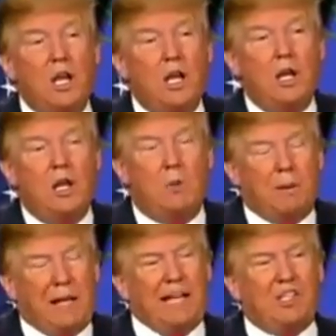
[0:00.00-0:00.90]
The
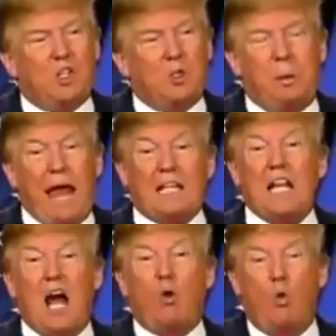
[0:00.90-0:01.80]
place is packed.
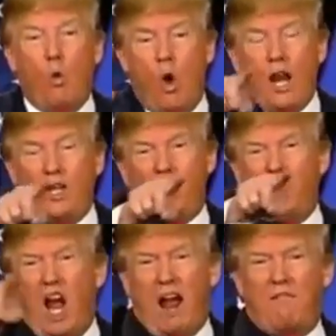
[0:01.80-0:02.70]
Not one
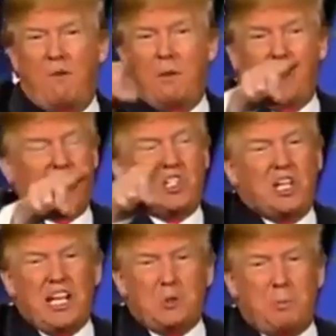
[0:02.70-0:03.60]
shot from these
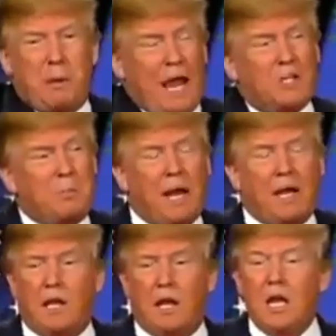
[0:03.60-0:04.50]
sleazebags back
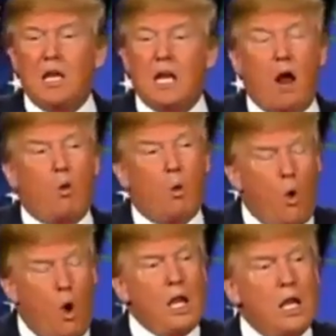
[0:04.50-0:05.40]
there. Not
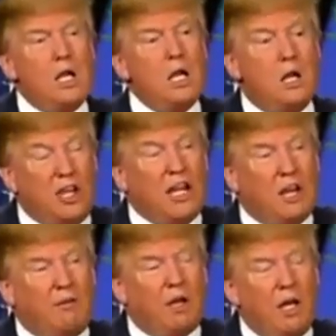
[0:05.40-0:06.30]
one, think of
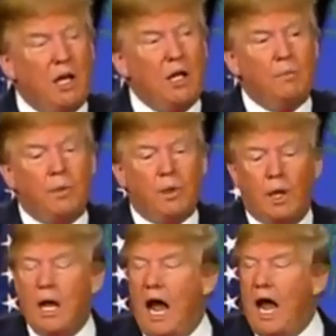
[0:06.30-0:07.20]
it.
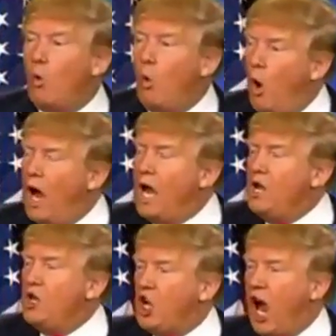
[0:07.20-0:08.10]
Not one
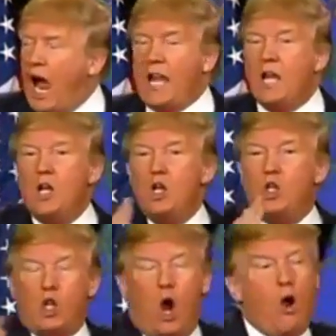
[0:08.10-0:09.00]
shot
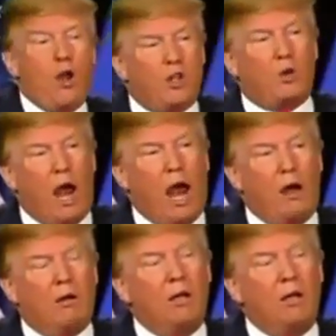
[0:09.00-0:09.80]
showing the crowd.